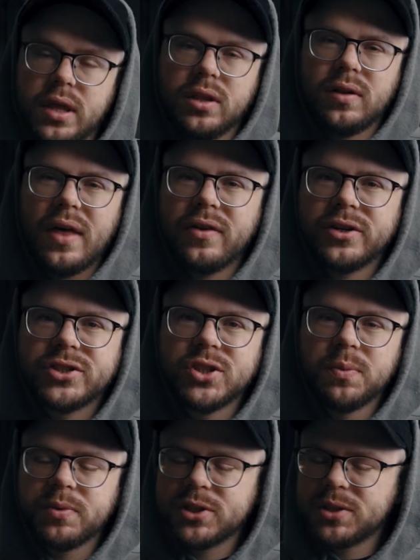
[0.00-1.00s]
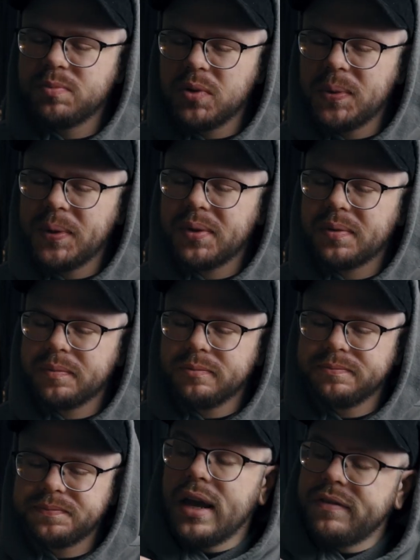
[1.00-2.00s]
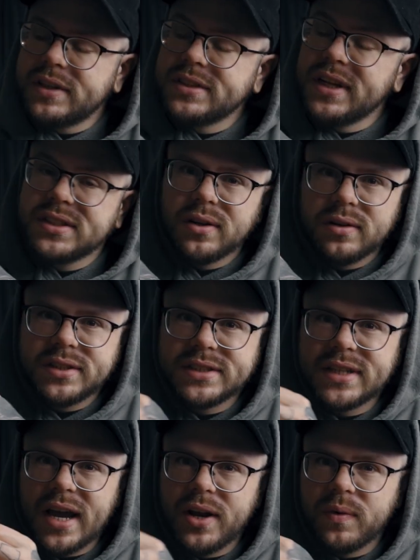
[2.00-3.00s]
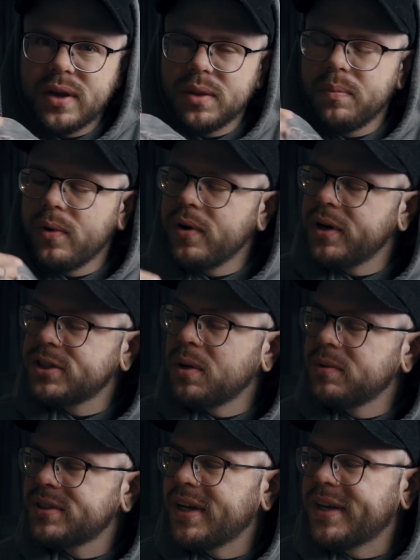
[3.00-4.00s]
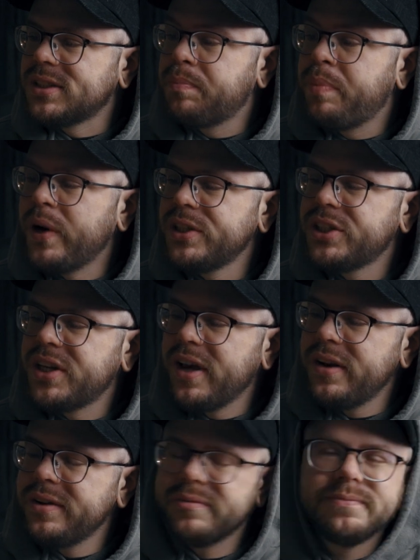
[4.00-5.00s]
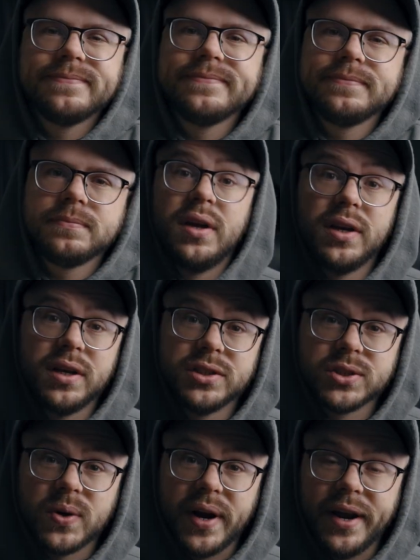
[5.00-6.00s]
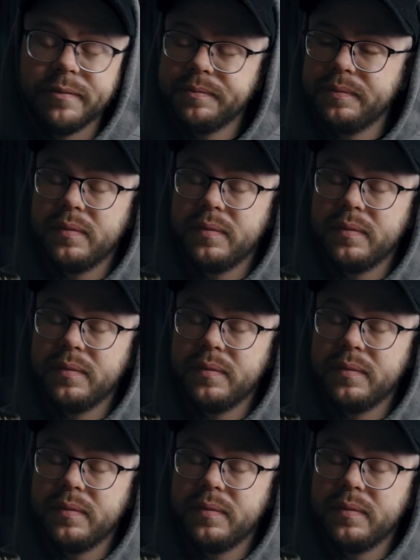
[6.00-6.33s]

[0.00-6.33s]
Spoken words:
Leather, super smooth. You have this nice little design around the border. It's almost like it's punched in. It's great.